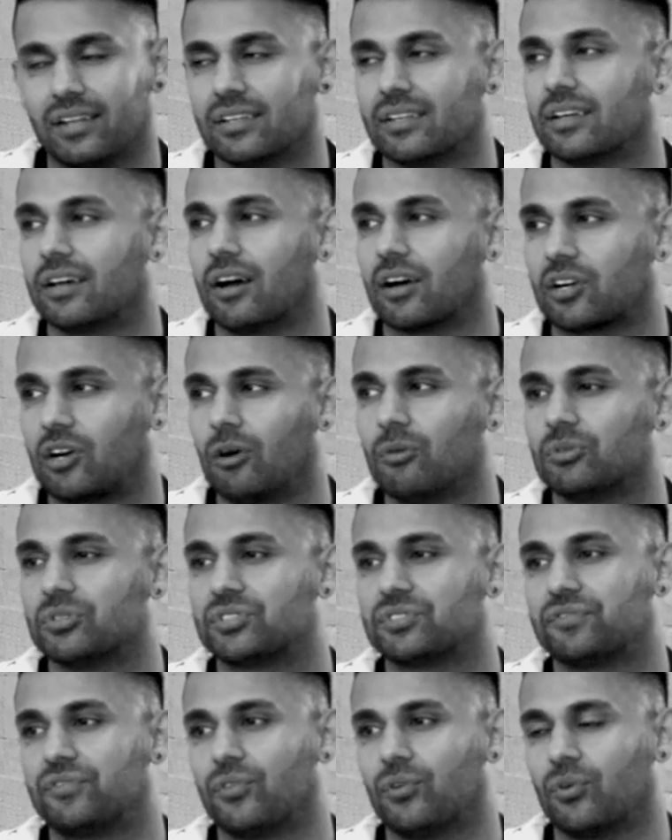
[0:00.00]
and a
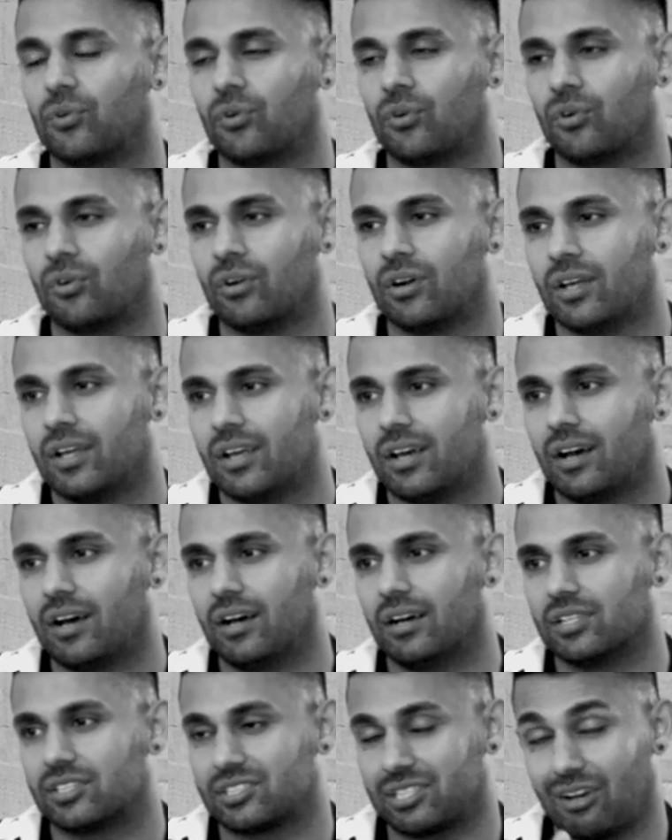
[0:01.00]
coach for
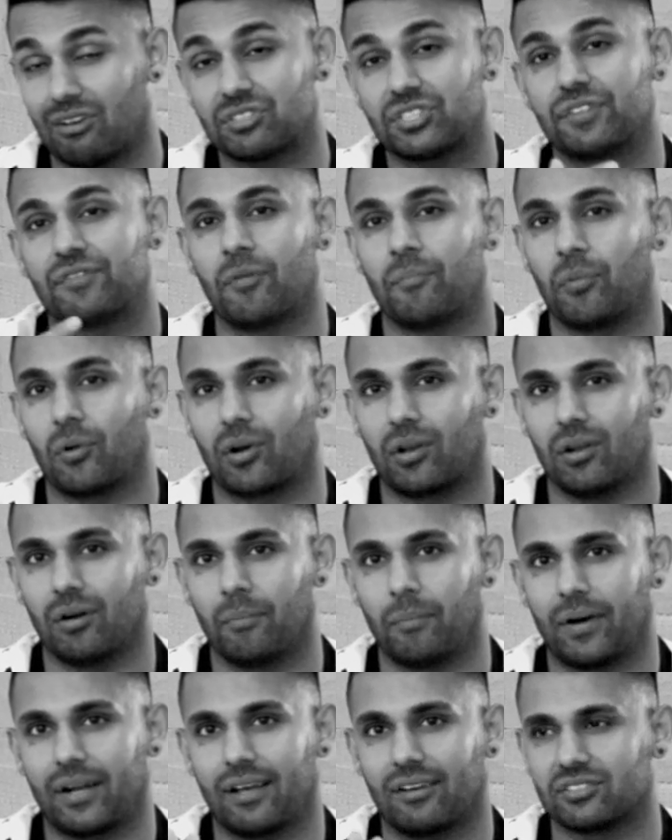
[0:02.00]
Chelsea Football
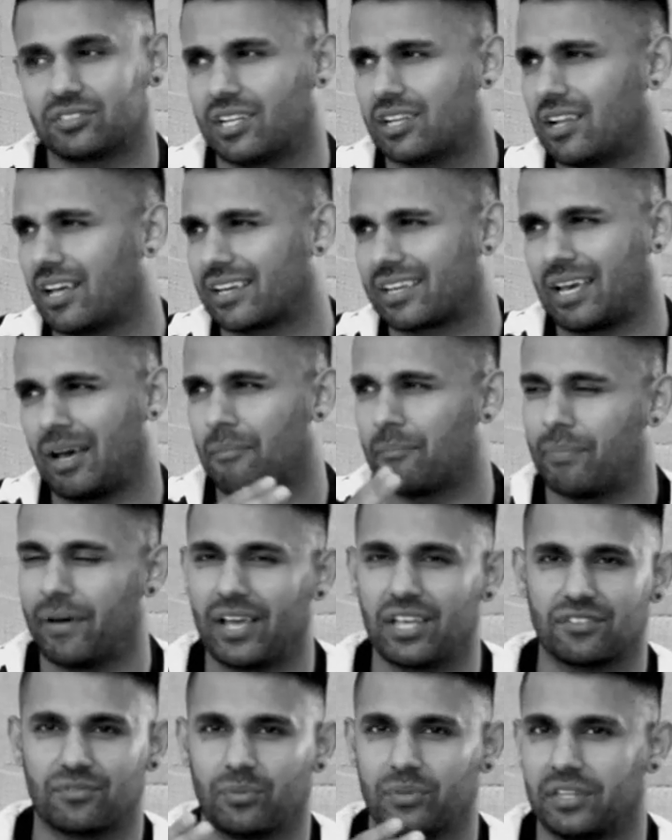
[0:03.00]
Club, and I was doing like
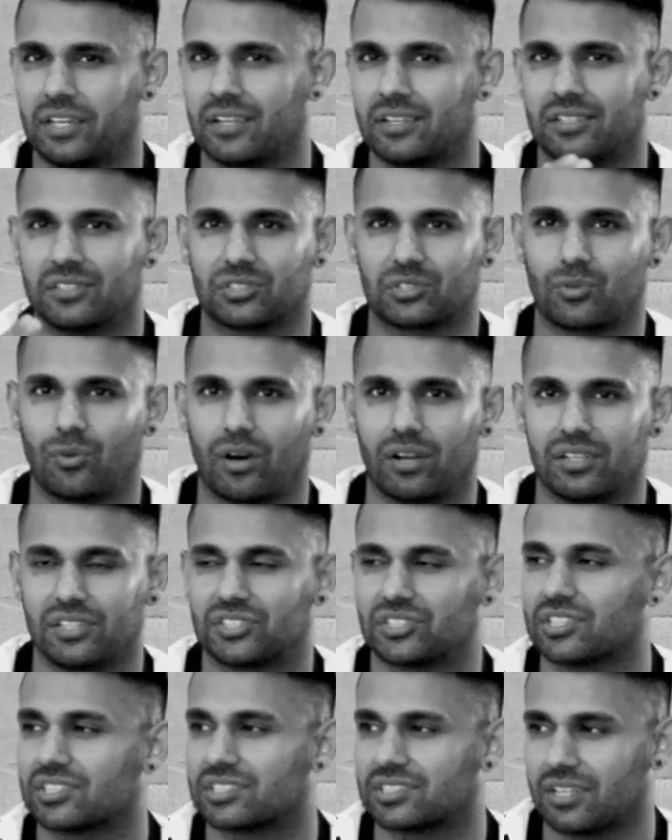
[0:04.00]
campaigns with the England squad.
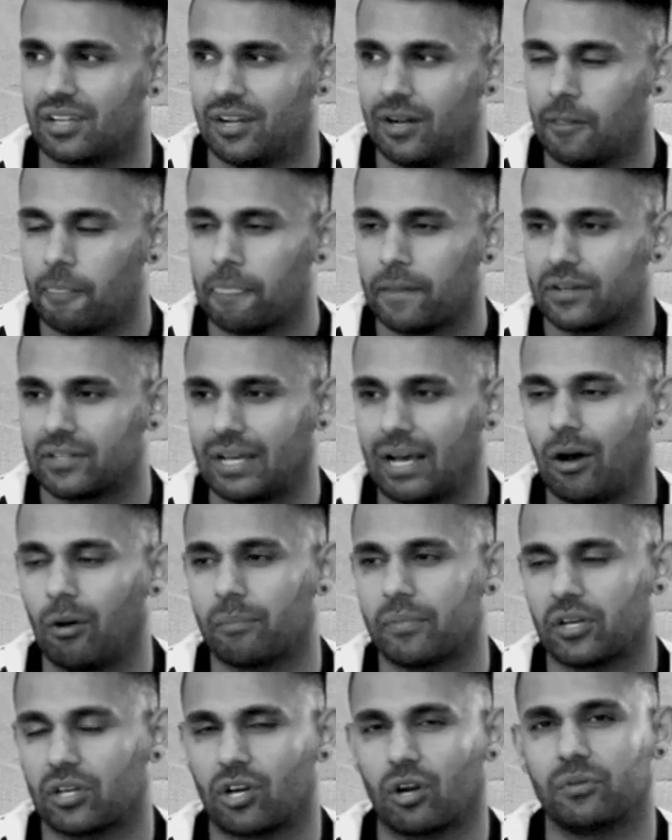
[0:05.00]
It's just to
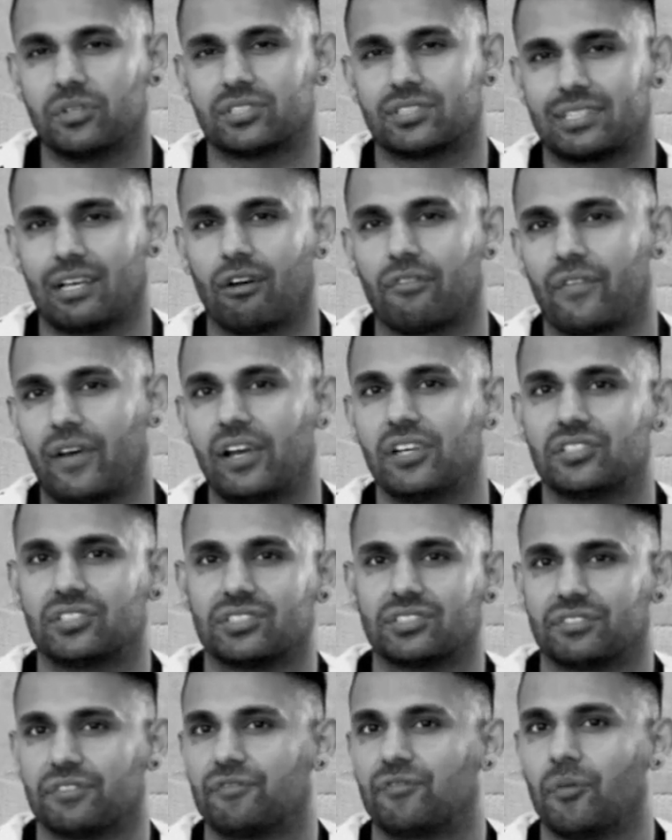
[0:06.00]
help encourage South
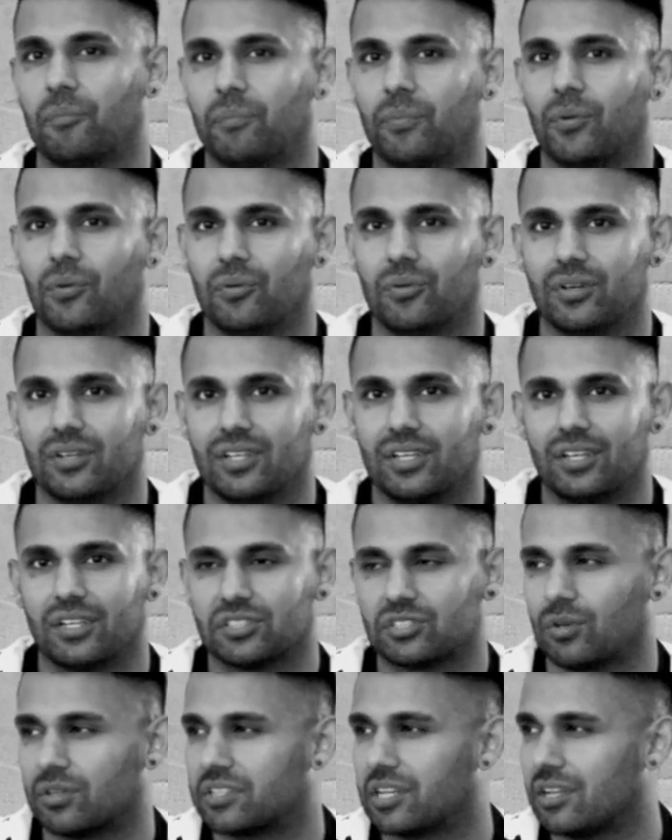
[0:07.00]
Asians in football.
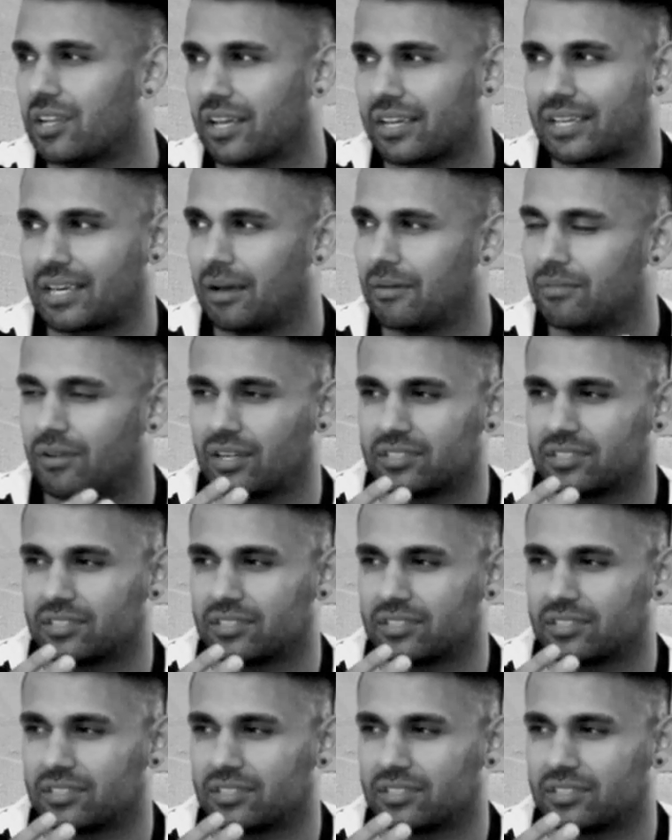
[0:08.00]
So I'm an